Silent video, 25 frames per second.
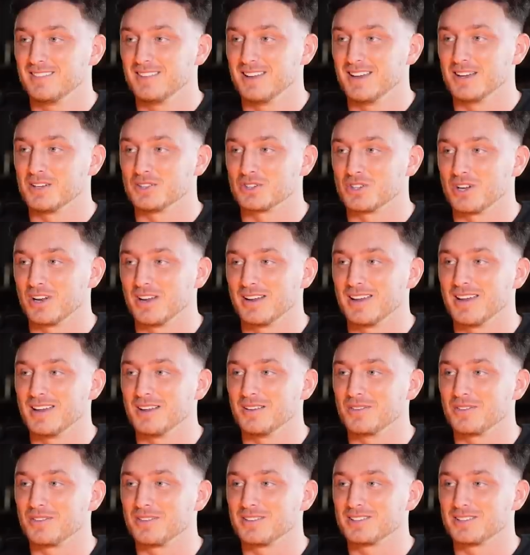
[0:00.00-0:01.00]
Yeah, it's July
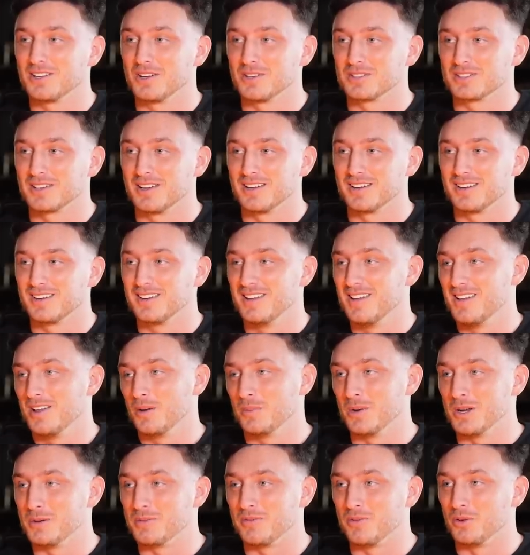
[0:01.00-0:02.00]
8th. You're so I was like,
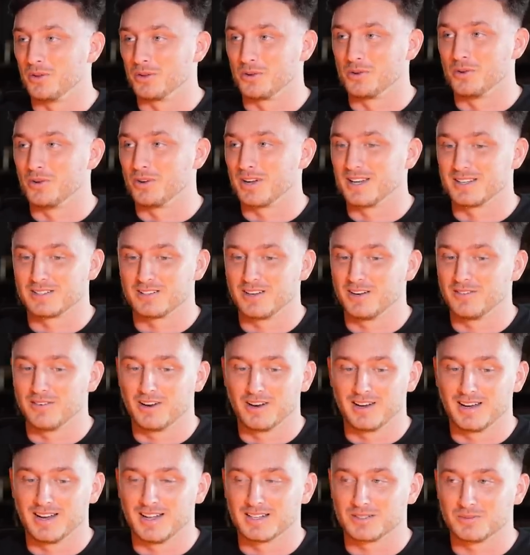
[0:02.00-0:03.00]
week before the court case, like,
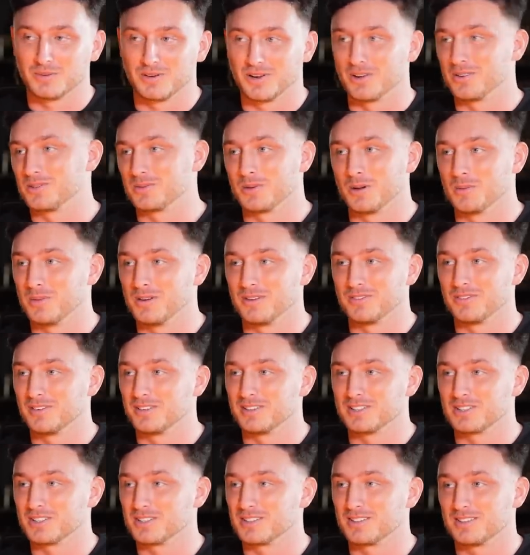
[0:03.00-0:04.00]
right, lads, we're going to Ibiza.
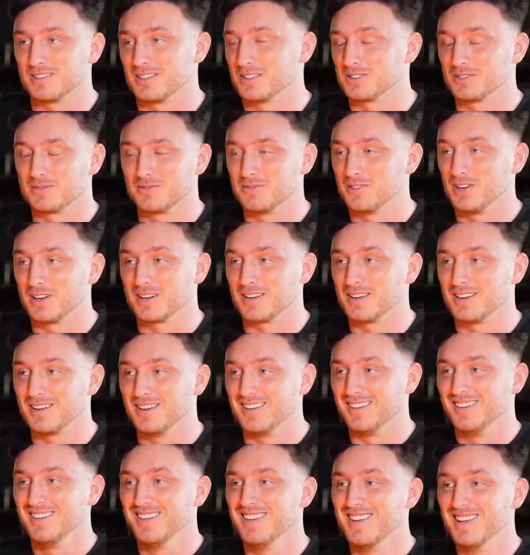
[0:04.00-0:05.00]
Just, I just fuck it.
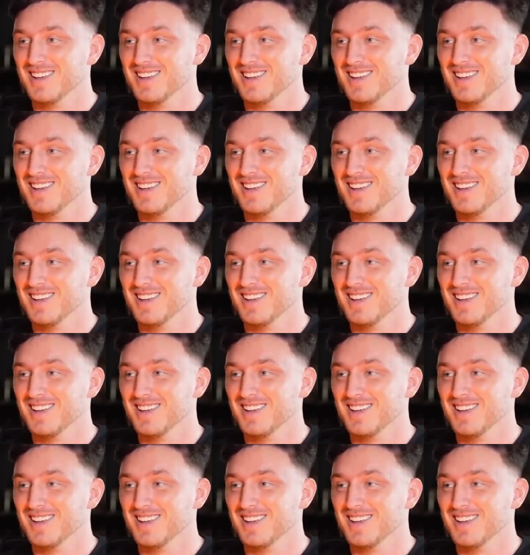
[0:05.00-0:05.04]
Yeah.